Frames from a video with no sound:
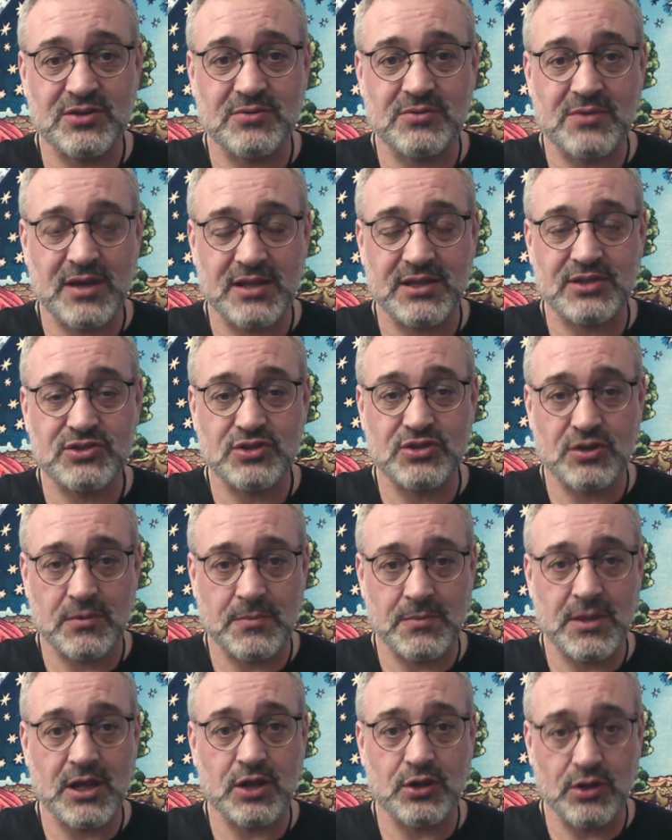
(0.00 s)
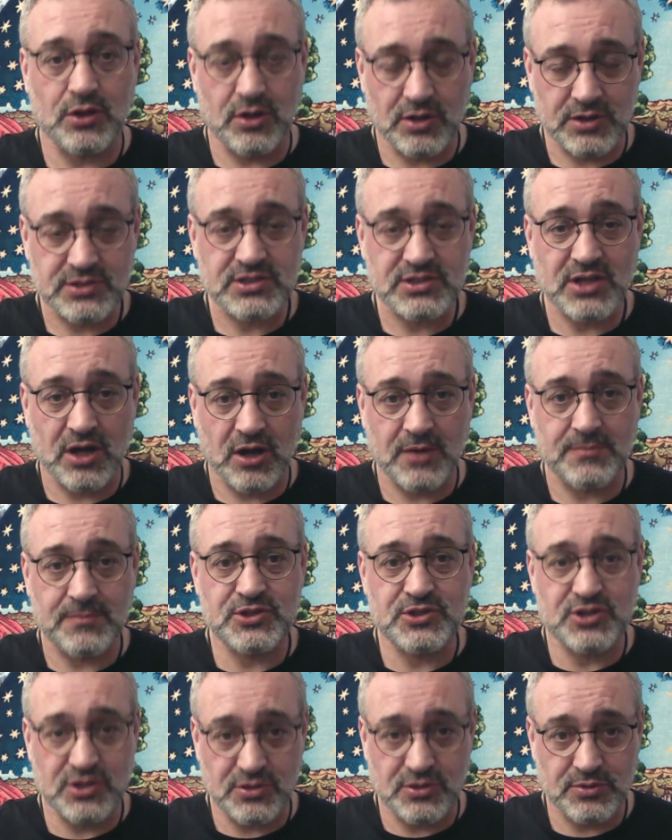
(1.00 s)
and it took me a long time
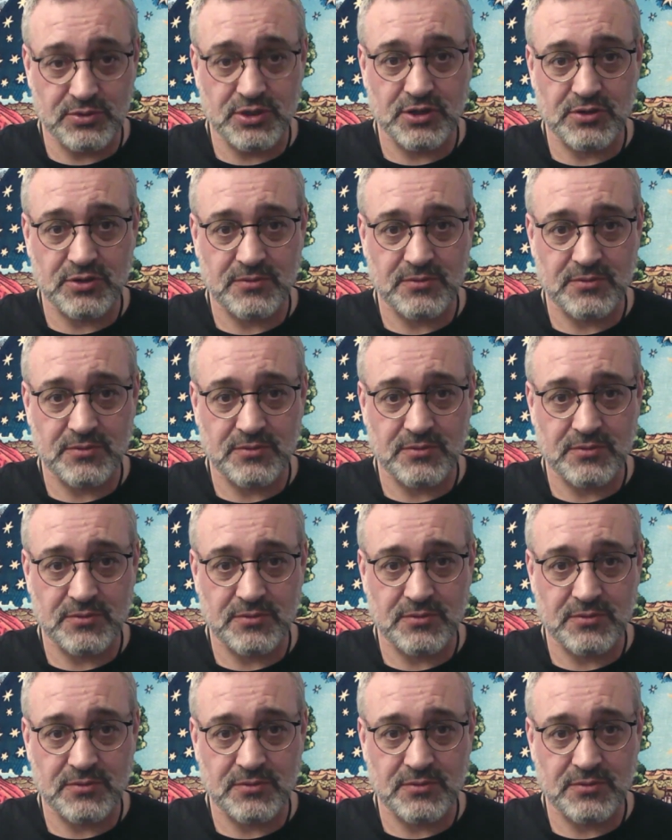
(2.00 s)
to do.